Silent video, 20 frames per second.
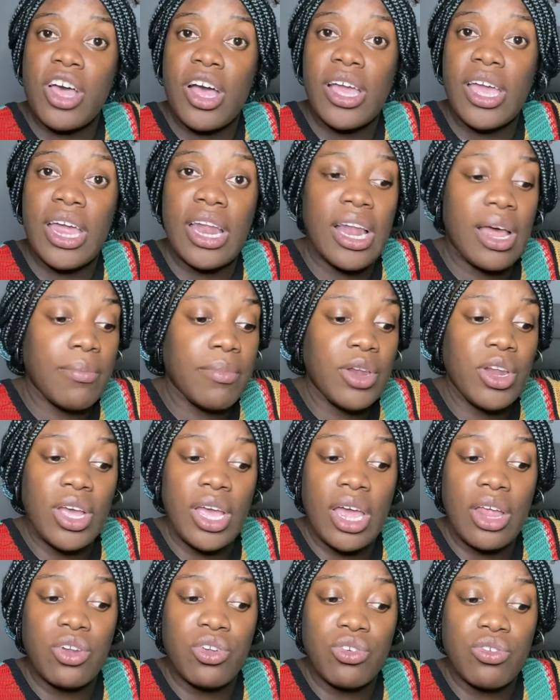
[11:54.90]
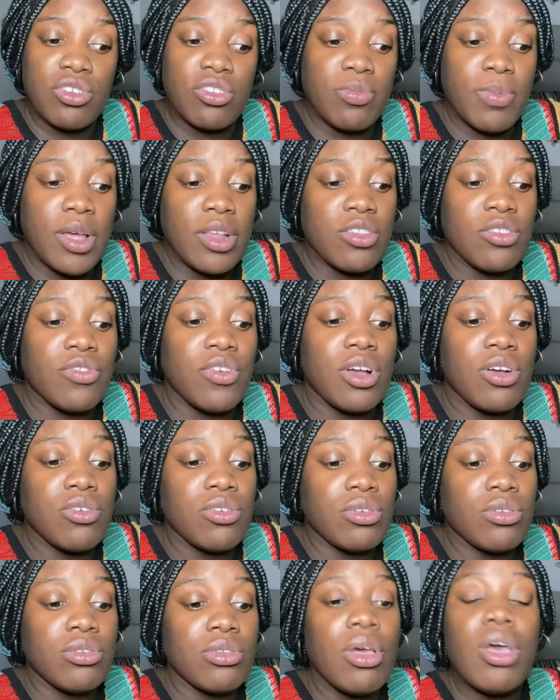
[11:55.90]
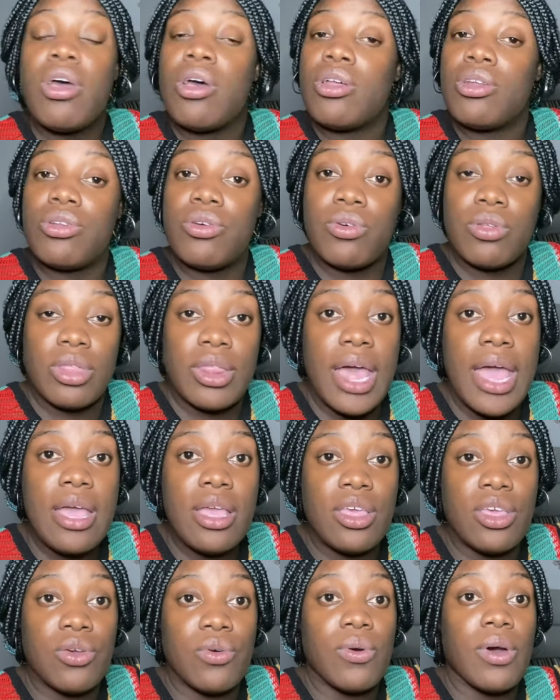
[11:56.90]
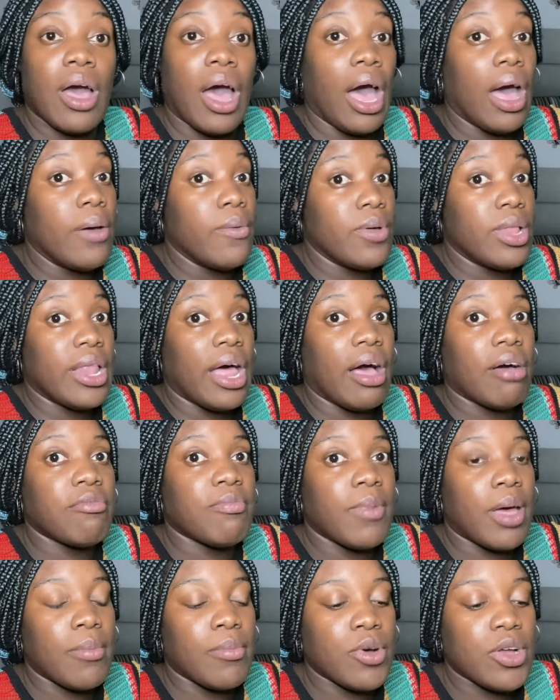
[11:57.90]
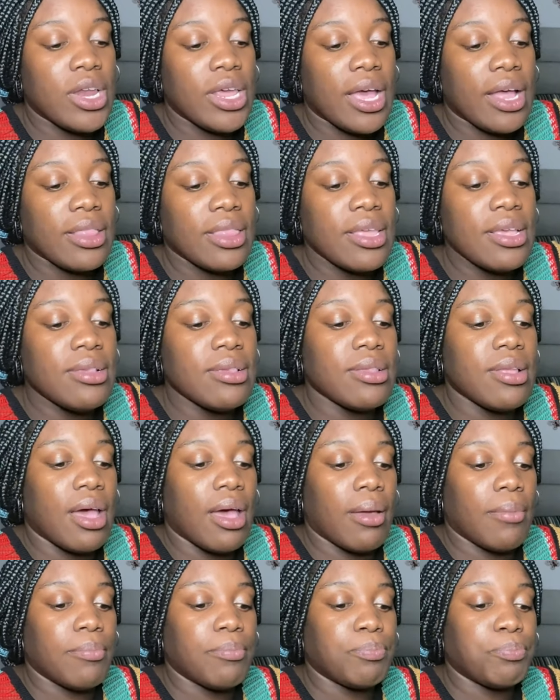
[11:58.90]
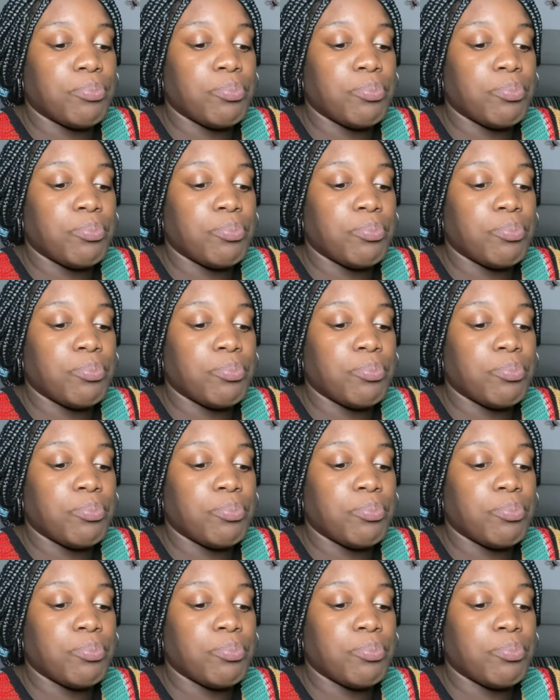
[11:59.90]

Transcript: again, I'm going to get no response from No, thank you. I will have my money at this time